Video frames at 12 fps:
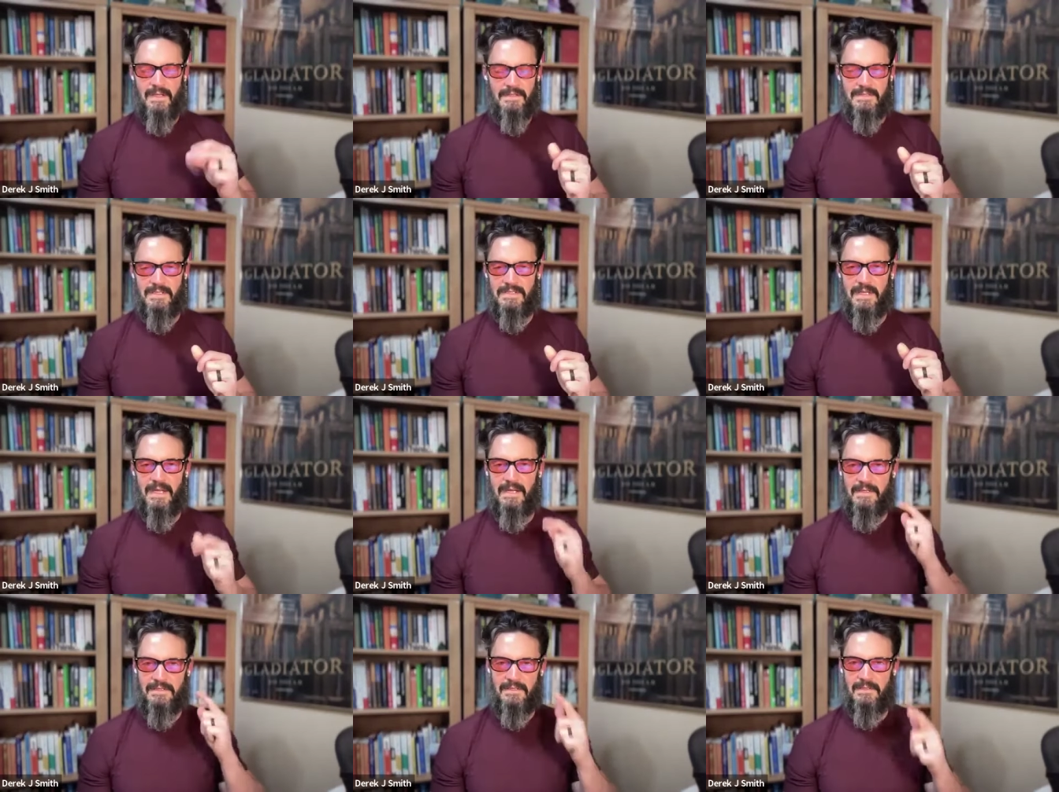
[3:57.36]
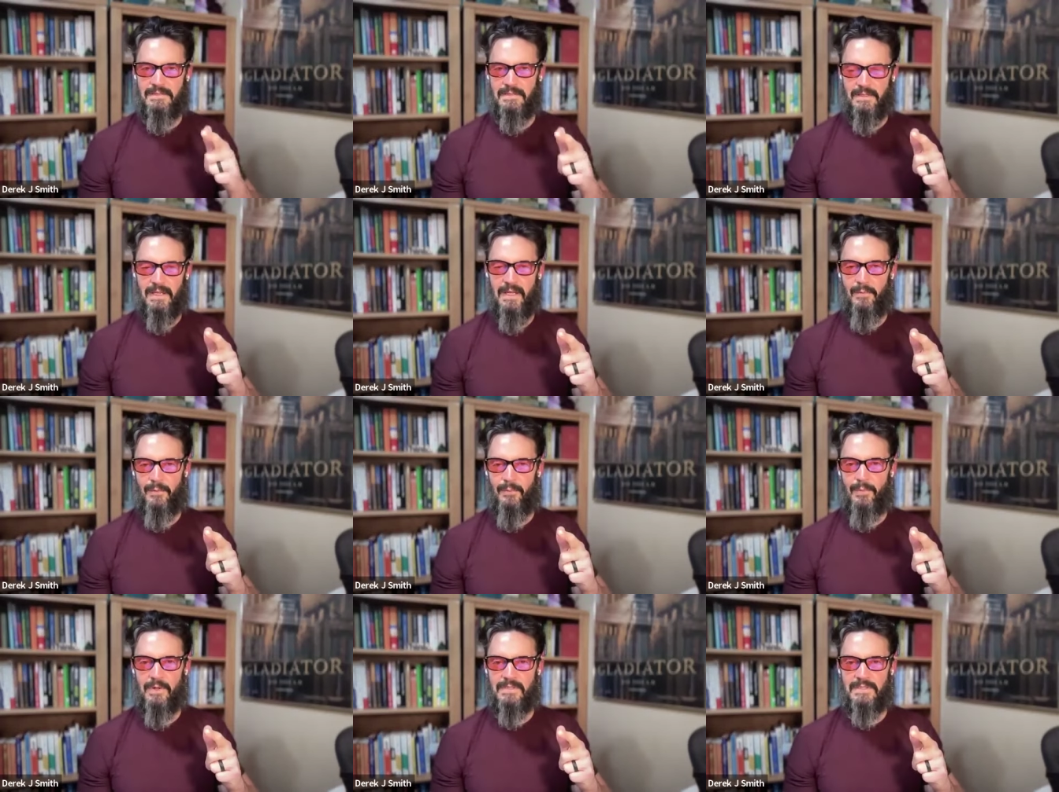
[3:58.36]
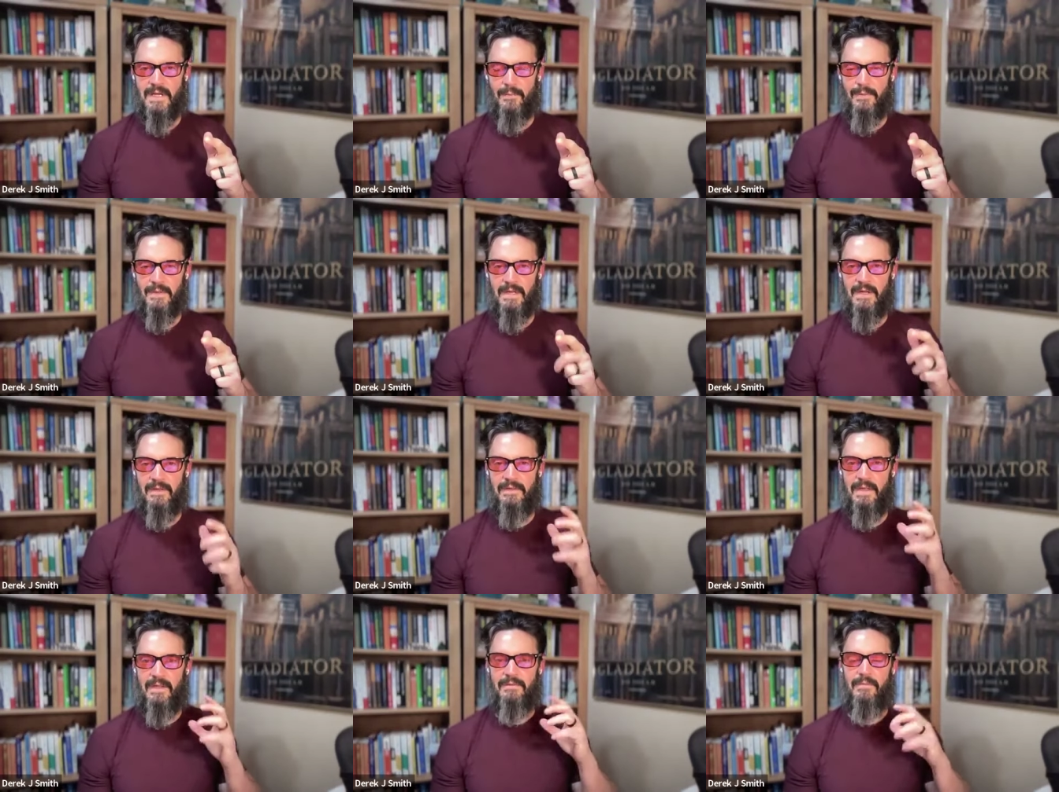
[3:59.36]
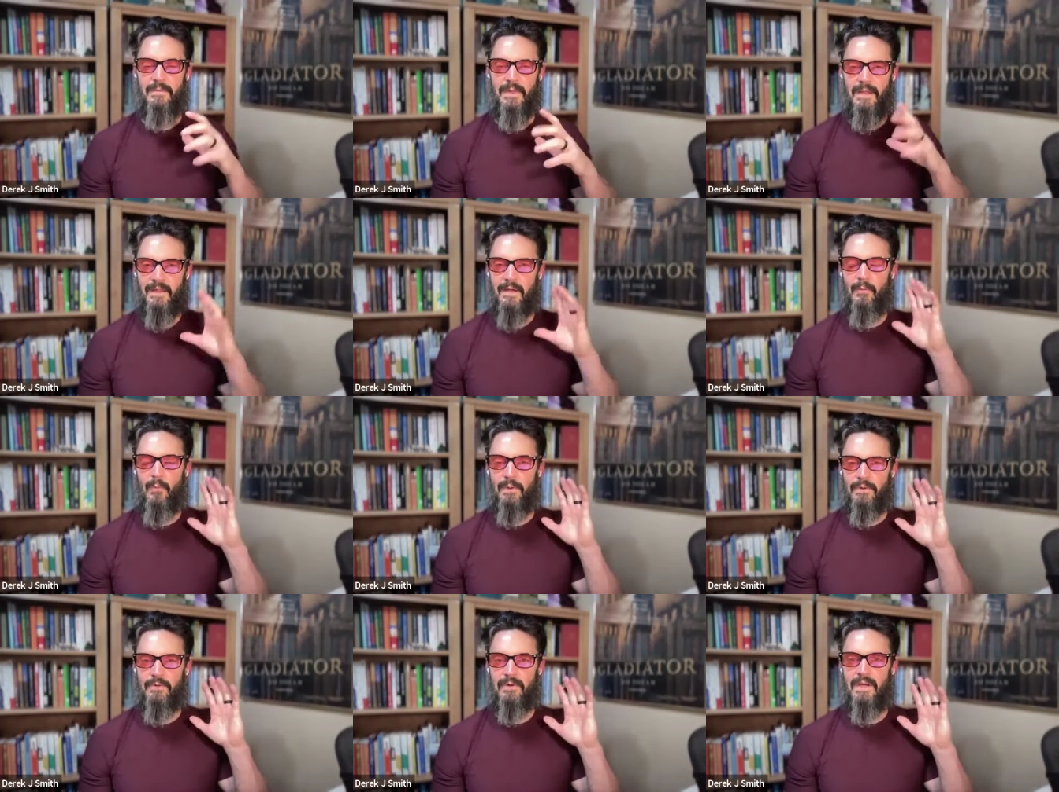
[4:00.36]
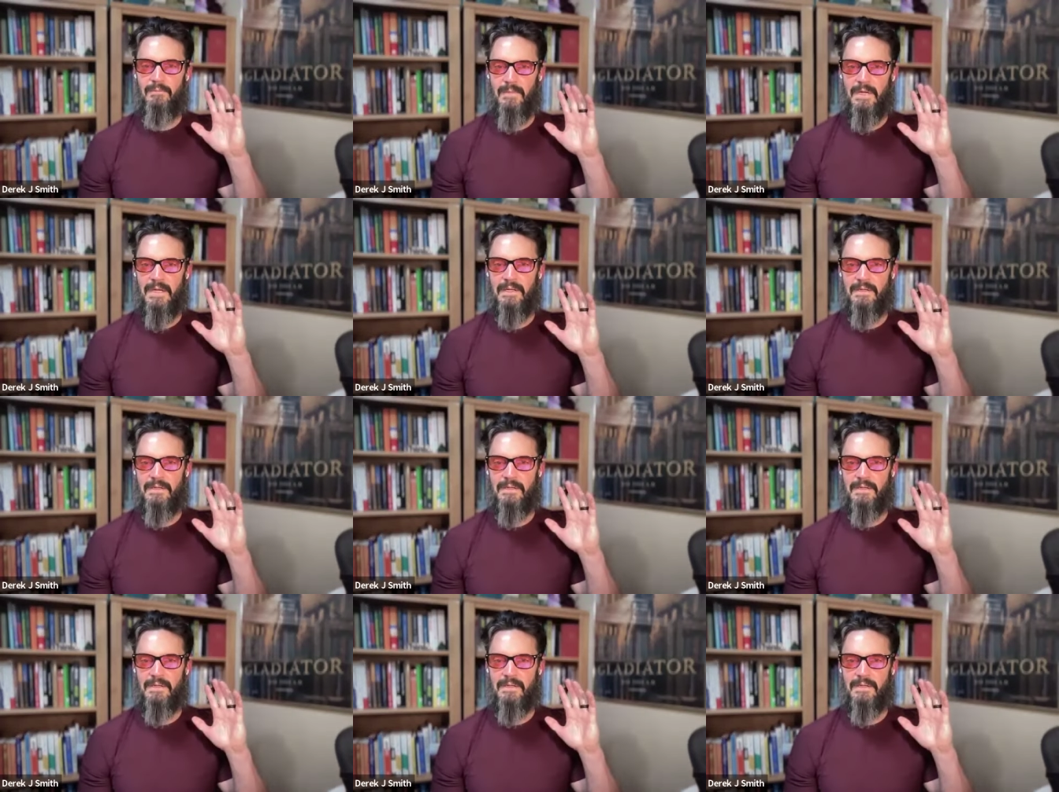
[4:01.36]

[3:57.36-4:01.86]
and instantaneously there's a label put on top of that. And then from that label, we create